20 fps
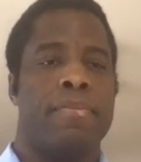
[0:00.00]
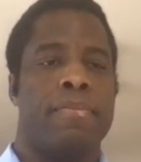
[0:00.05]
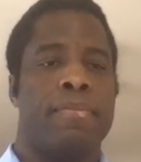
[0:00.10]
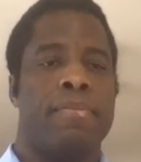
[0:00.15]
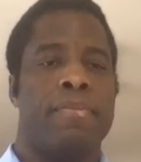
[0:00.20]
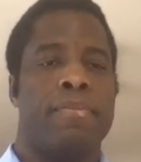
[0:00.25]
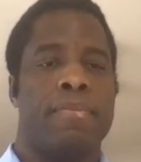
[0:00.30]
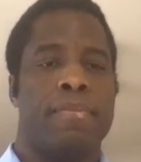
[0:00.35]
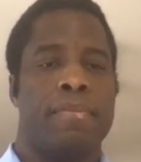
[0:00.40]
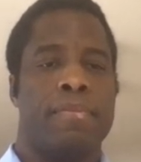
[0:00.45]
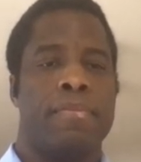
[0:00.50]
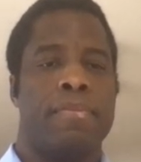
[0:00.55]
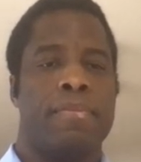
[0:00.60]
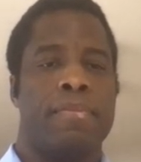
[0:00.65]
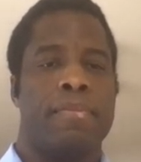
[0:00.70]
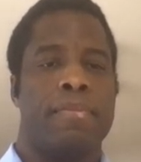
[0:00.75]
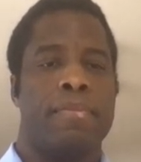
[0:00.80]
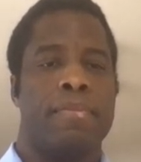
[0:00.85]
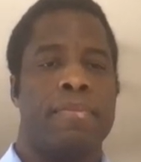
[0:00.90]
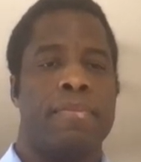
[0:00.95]

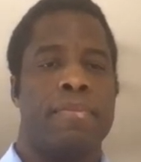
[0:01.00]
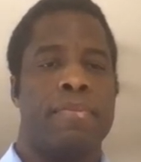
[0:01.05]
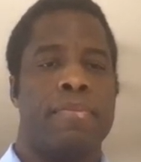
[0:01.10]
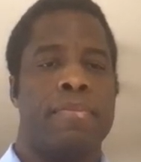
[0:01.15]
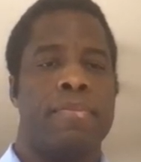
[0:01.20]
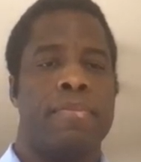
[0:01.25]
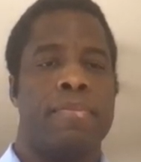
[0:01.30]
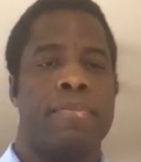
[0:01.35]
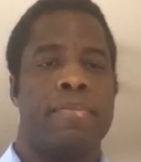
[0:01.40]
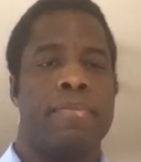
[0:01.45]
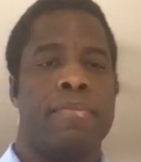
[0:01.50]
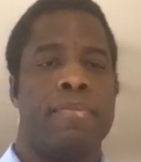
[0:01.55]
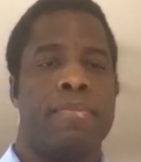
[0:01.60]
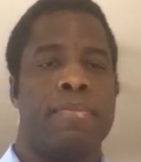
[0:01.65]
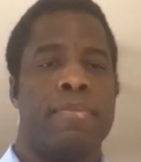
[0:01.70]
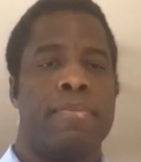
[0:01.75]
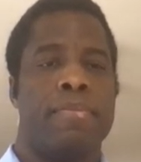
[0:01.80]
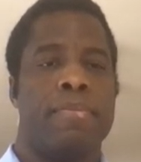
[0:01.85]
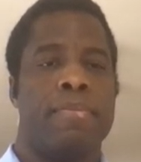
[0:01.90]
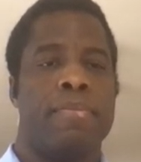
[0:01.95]

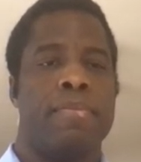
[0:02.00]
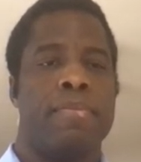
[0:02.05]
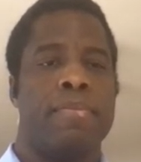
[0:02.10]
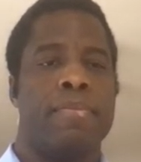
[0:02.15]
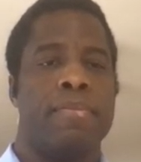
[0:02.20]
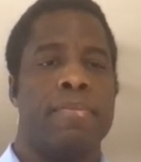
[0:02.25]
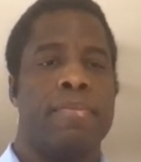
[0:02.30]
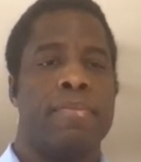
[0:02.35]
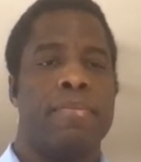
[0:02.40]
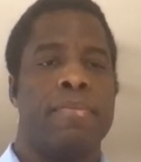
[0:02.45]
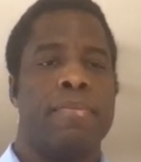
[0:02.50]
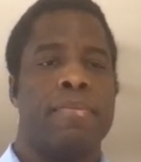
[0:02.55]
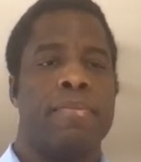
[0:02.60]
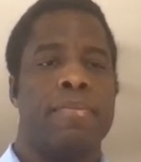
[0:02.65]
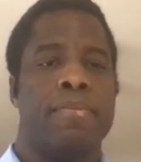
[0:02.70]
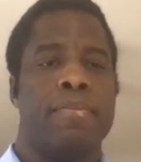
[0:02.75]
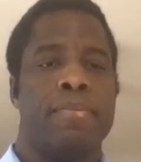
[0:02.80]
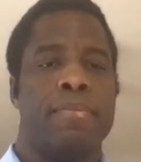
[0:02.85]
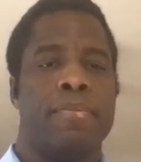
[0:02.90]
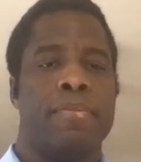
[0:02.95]

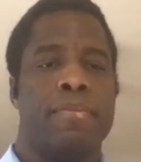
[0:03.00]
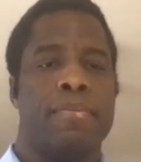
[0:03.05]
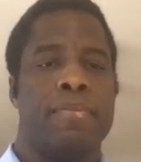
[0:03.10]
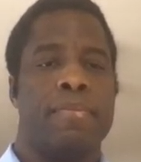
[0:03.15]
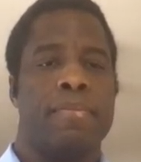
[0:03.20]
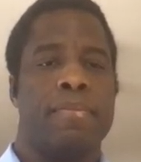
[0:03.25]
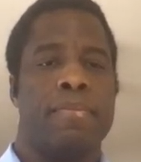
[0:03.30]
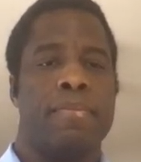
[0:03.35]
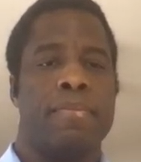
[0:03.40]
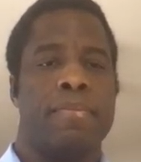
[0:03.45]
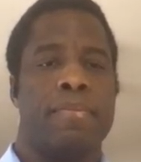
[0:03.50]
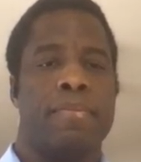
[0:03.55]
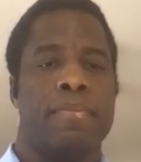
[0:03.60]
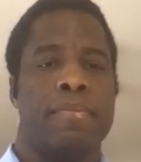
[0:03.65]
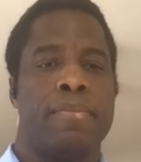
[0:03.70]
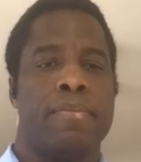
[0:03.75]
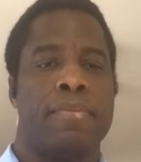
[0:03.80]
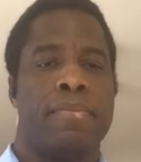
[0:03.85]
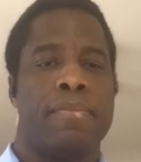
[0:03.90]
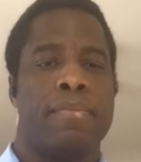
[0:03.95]

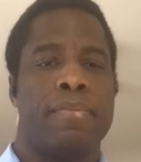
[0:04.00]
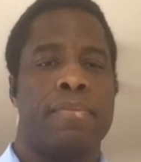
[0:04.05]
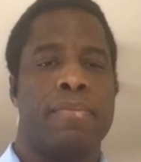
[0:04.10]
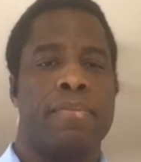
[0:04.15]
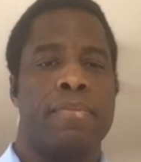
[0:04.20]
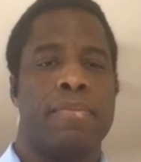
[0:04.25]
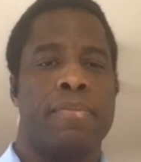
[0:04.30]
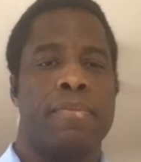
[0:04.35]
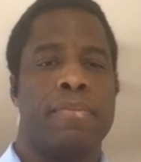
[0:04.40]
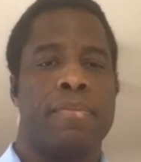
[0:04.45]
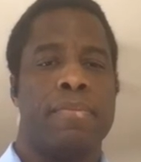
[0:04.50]
The person shown says nothing.